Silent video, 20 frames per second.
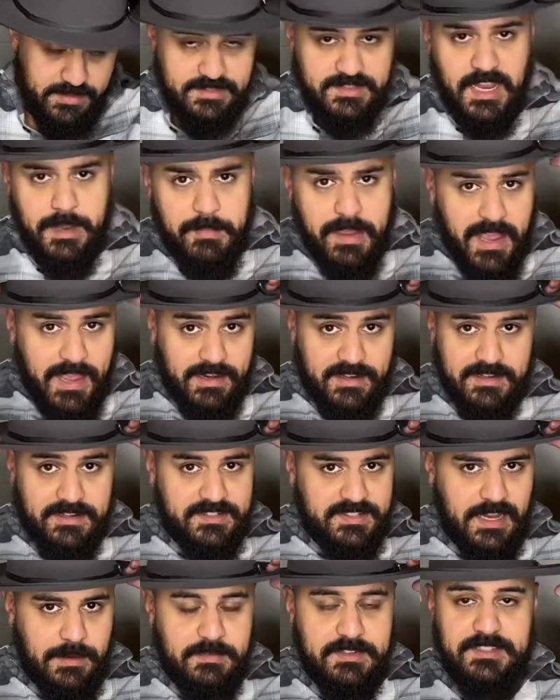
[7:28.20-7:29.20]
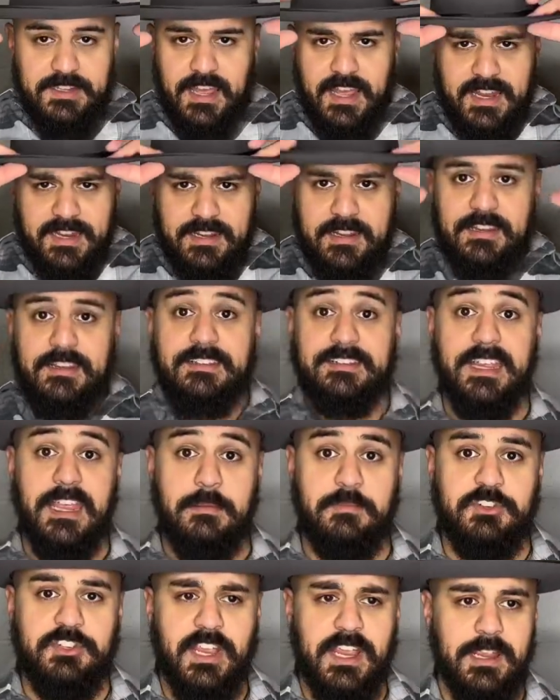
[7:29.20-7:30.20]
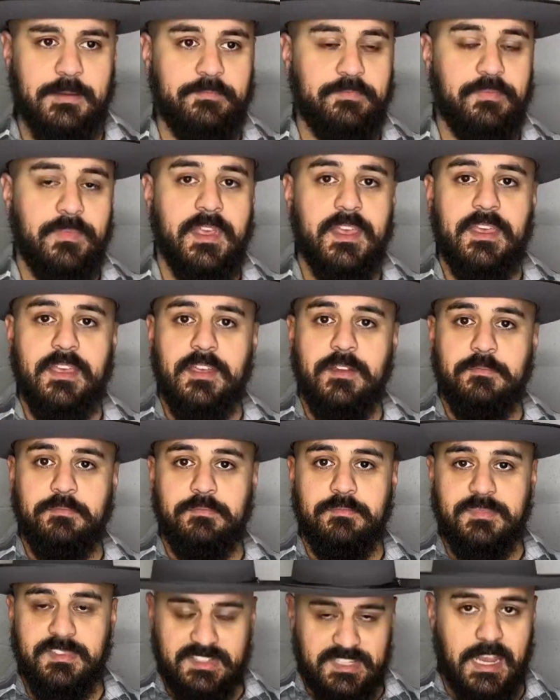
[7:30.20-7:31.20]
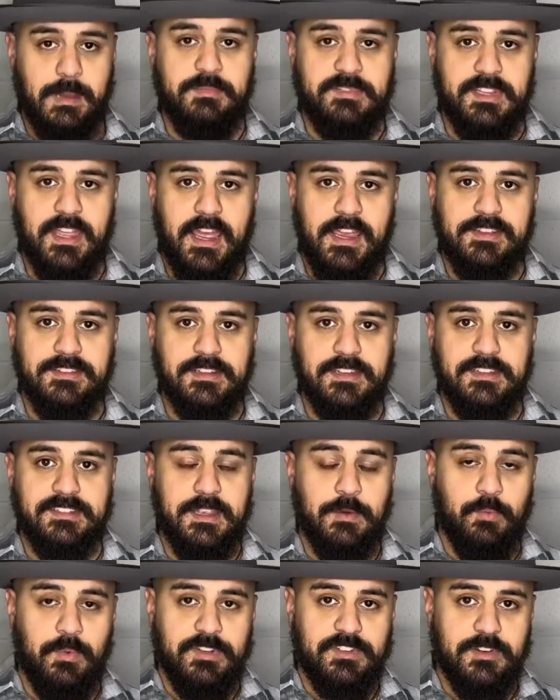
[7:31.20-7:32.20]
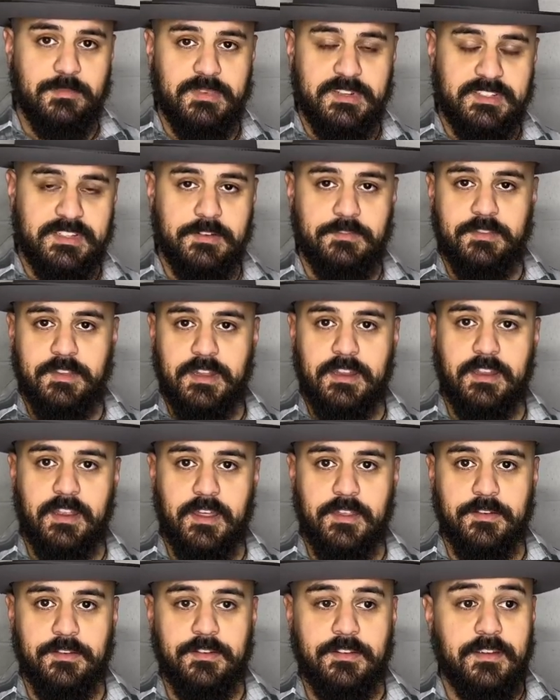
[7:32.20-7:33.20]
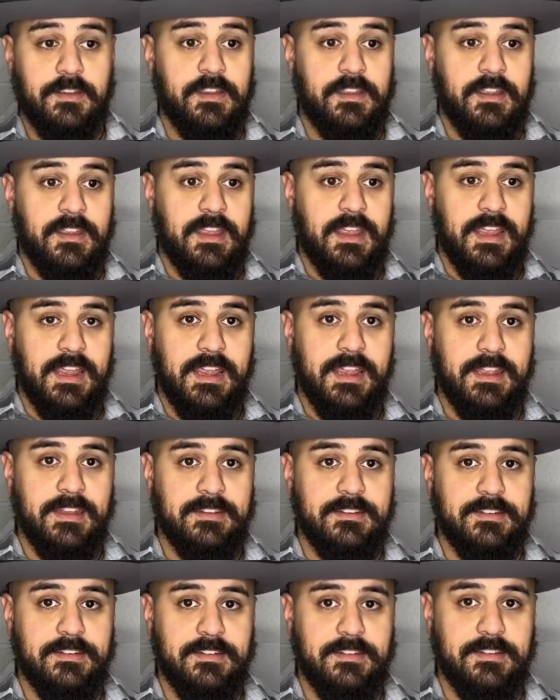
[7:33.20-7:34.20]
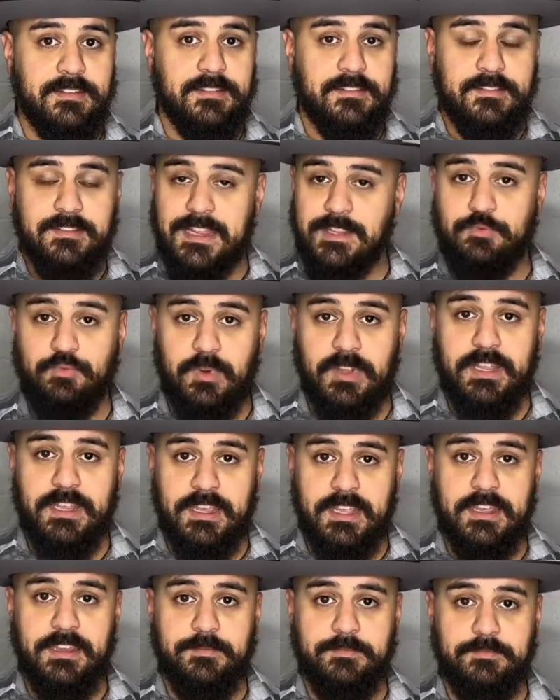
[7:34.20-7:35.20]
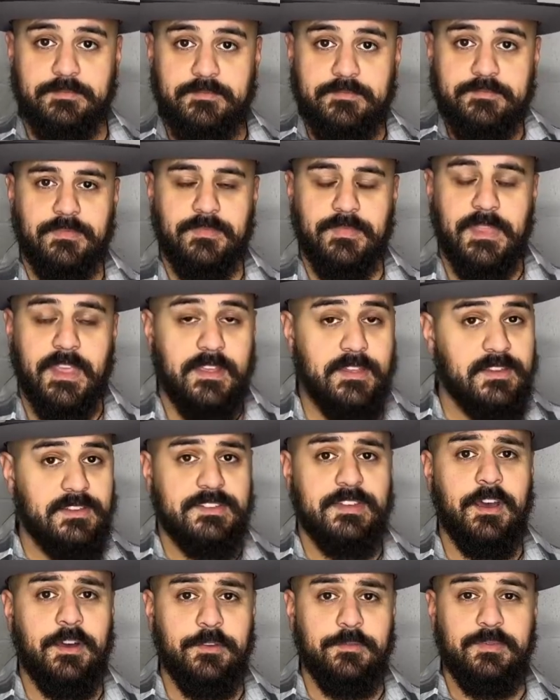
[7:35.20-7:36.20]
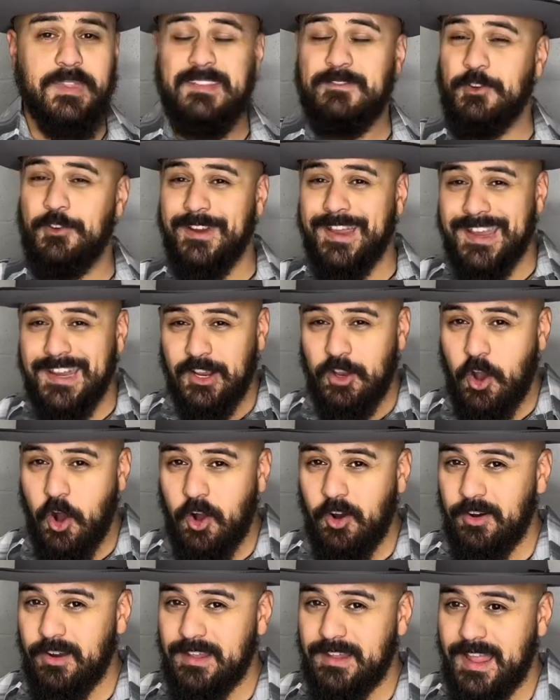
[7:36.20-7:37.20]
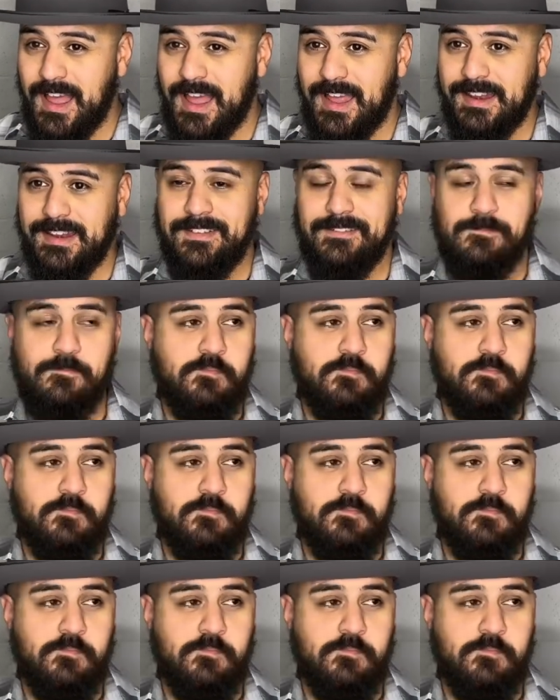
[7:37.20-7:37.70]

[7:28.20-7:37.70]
same hat, same design, same shape, same sizing, except one's gonna be stiffer than the other, and that's really it. So if you're in a car a lot,